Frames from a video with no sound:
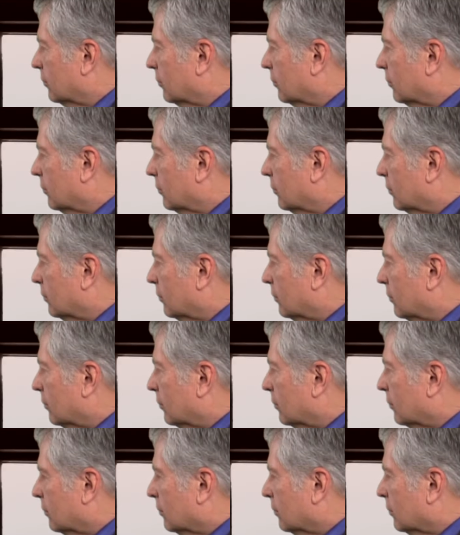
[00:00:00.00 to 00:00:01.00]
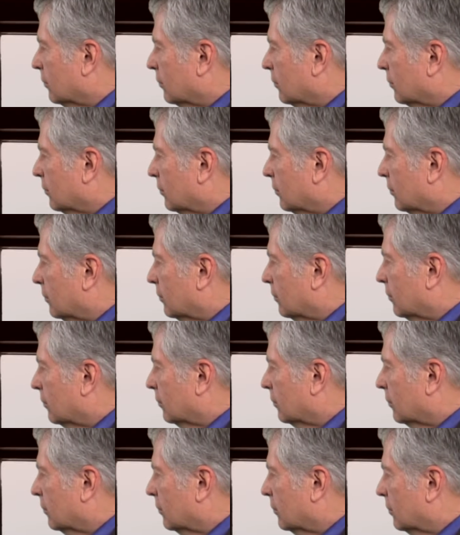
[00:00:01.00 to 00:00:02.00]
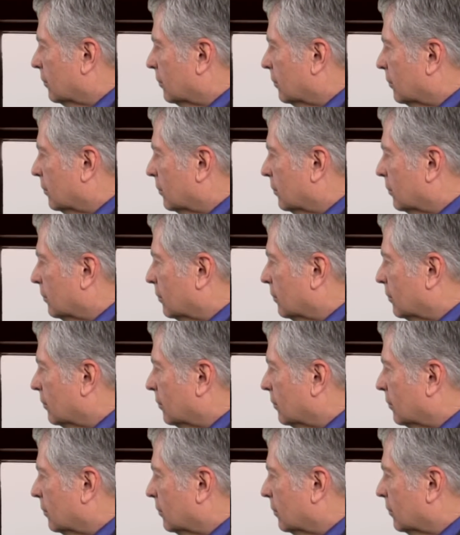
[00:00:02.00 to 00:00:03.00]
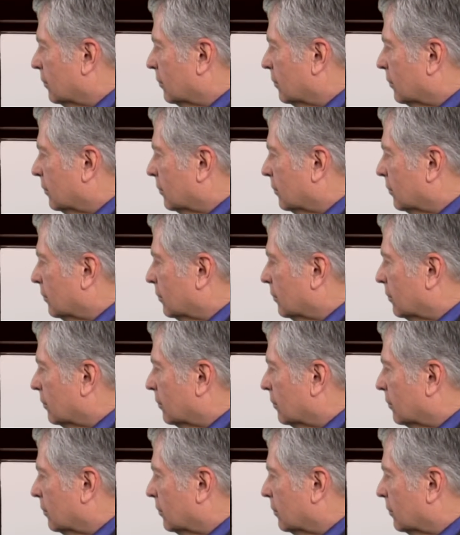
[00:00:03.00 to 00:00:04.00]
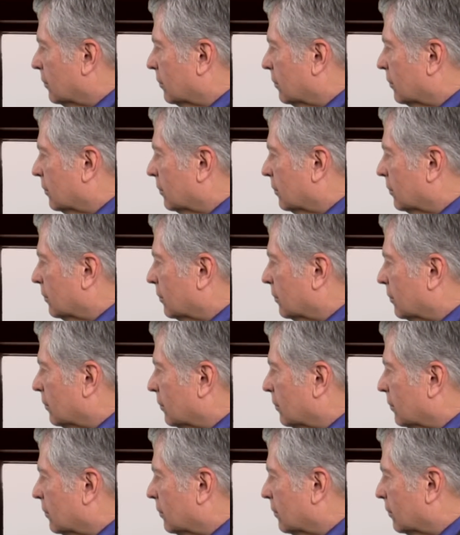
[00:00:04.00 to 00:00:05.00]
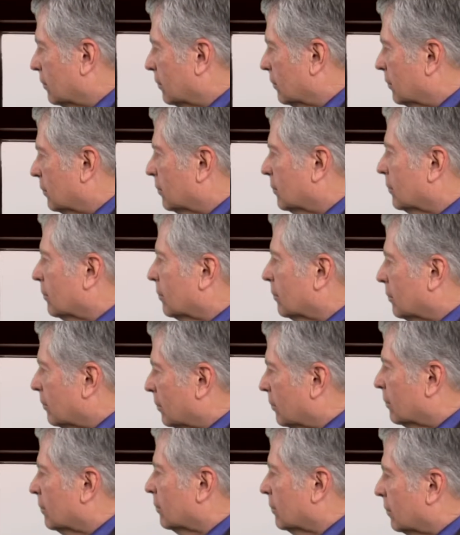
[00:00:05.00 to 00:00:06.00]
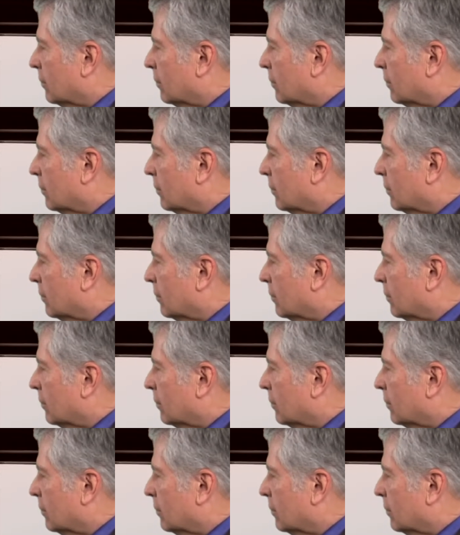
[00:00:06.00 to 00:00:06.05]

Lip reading: (silent)